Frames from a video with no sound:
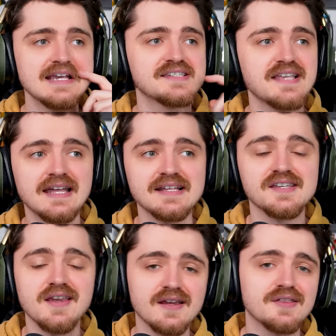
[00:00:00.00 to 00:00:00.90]
is that
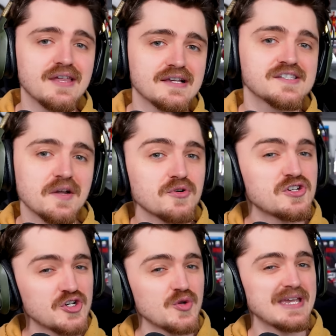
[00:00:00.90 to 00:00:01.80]
there's another thing
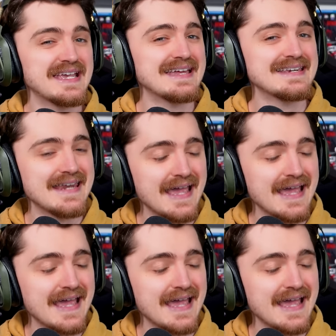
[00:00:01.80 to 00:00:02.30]
somewhat shooting it